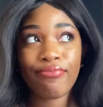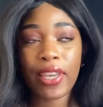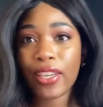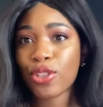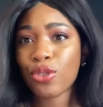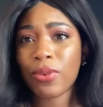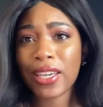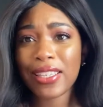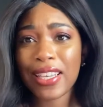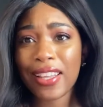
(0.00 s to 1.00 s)
I guess too
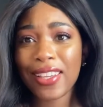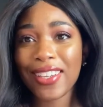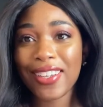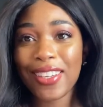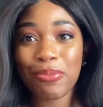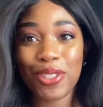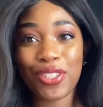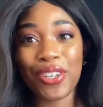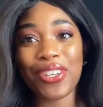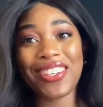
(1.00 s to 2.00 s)
bad because I like it. I'm just
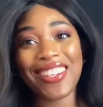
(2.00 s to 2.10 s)
sharing.